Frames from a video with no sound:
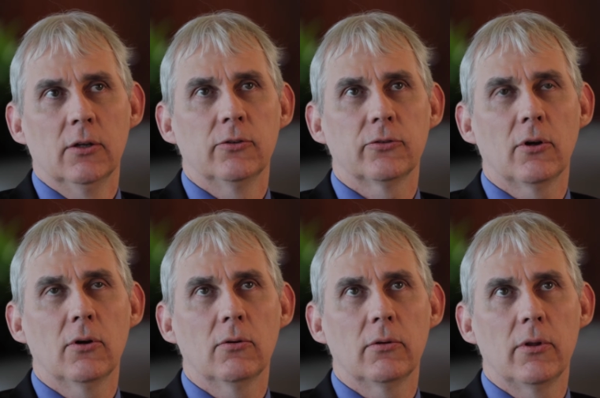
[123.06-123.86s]

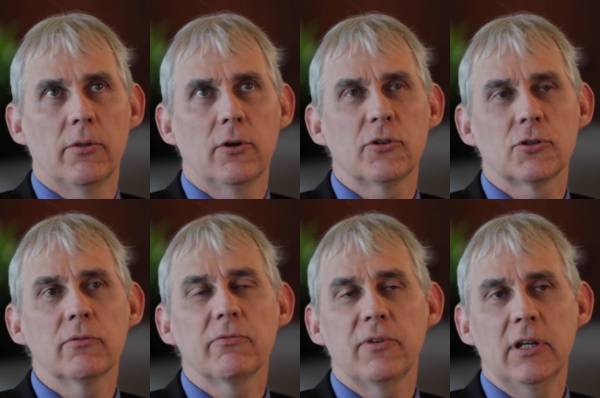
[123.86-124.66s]
So there are
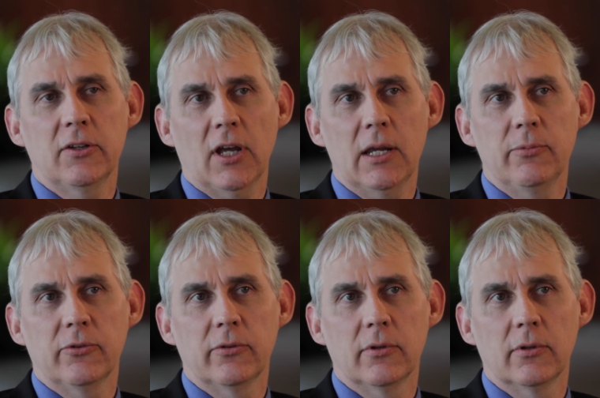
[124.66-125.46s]
certain
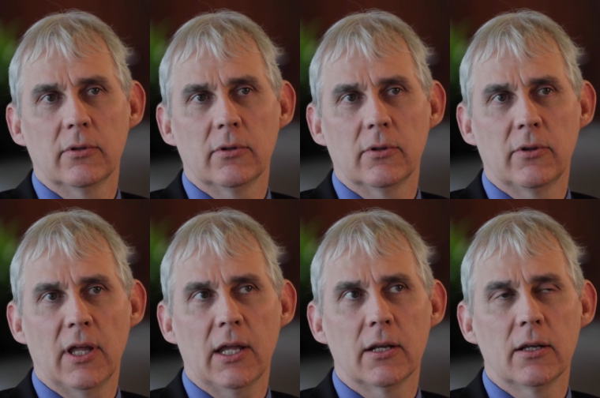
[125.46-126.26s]
phenotypes
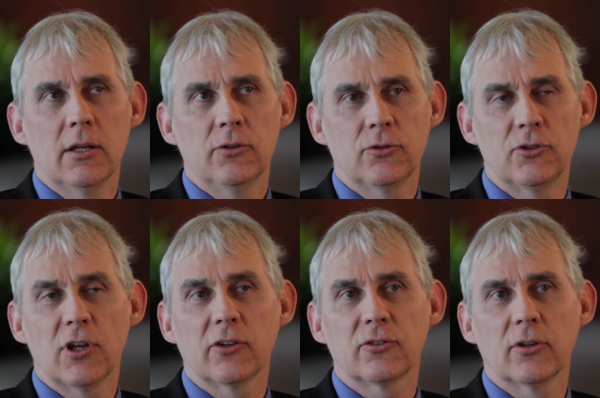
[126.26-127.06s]
that
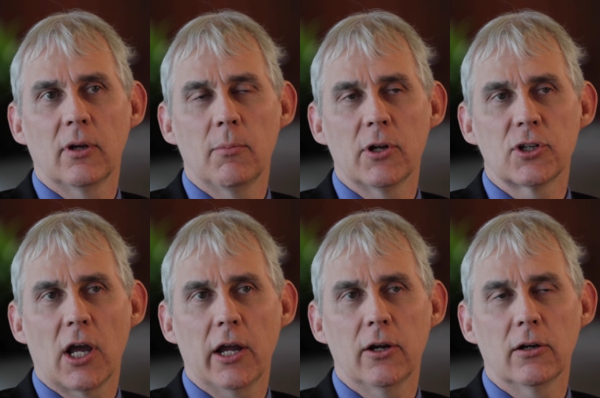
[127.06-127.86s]
suggest a much
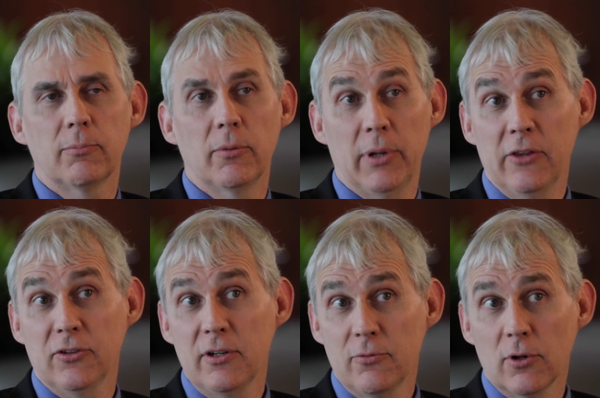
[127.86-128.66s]
higher
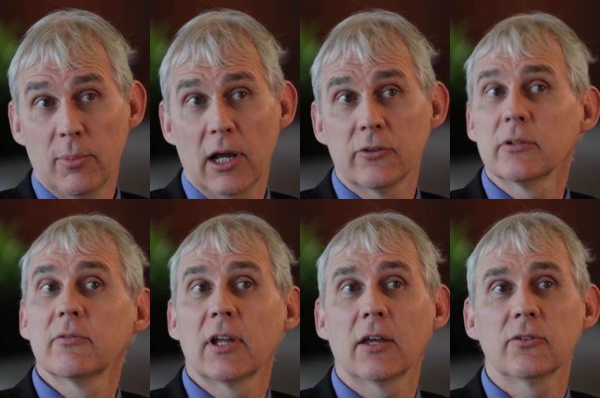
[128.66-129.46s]
propensity for a positive
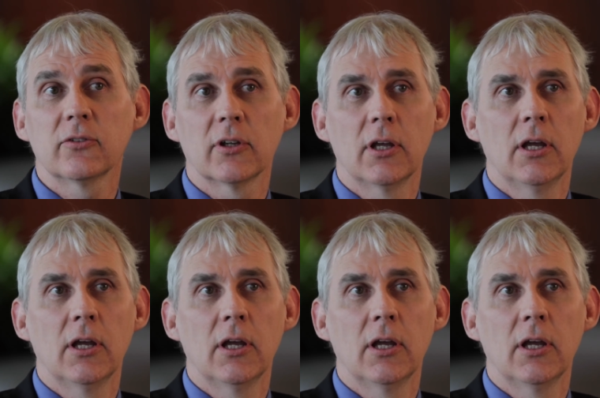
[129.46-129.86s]
test.